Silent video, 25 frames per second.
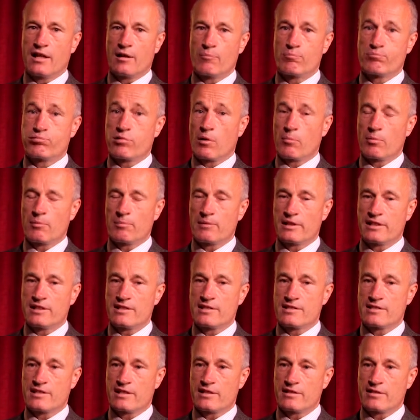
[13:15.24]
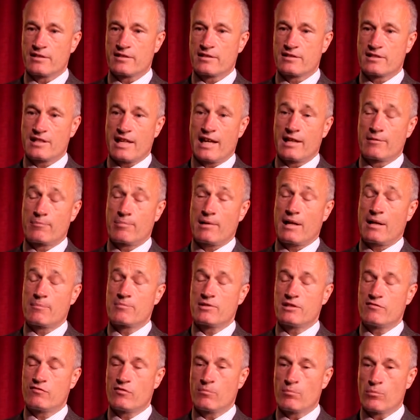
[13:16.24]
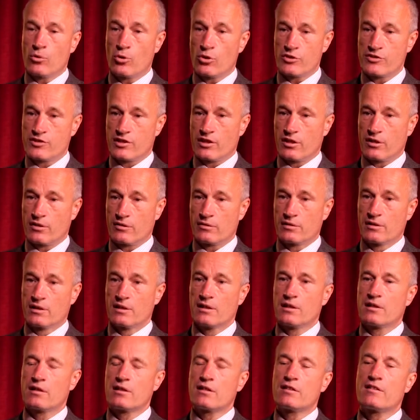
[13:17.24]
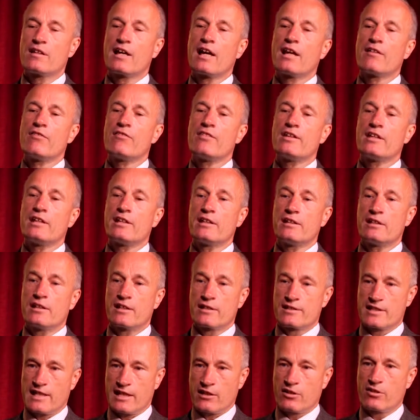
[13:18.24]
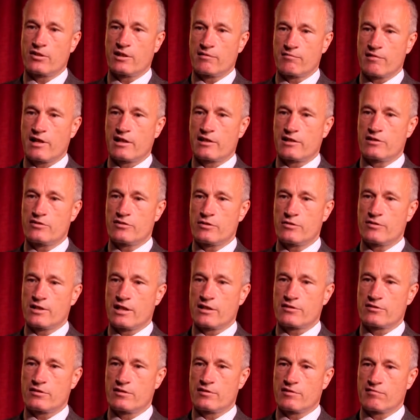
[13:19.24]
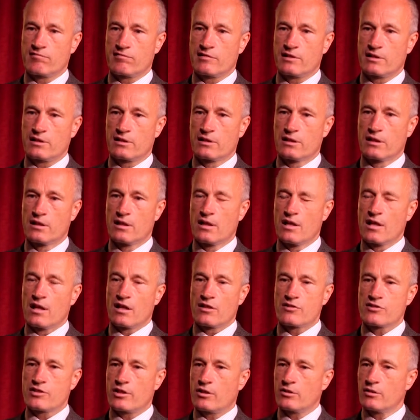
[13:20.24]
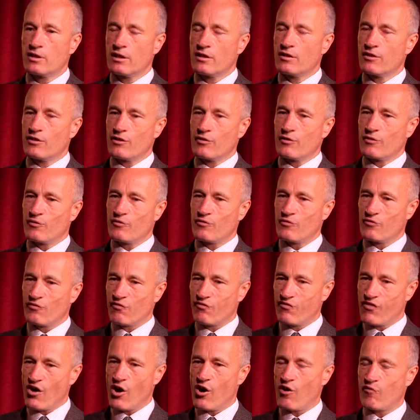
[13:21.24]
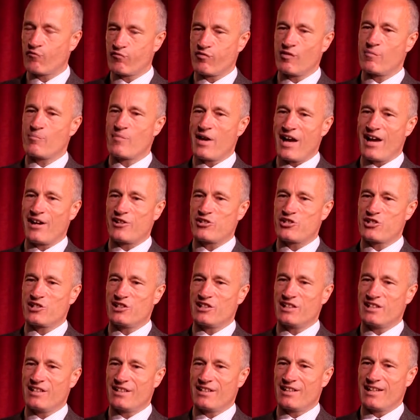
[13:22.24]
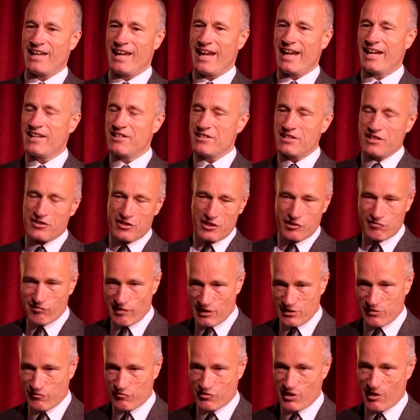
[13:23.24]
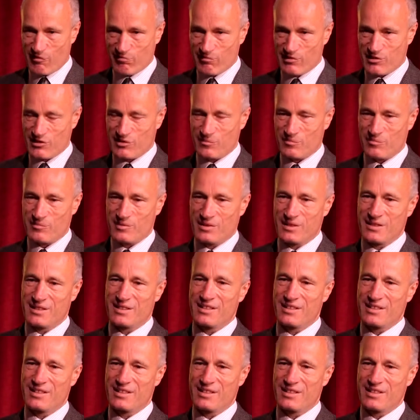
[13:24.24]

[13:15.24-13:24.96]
probably since, and perhaps even more so, than the attack on Iraq in 2003. And so, far from actually ending the threat of terrorism,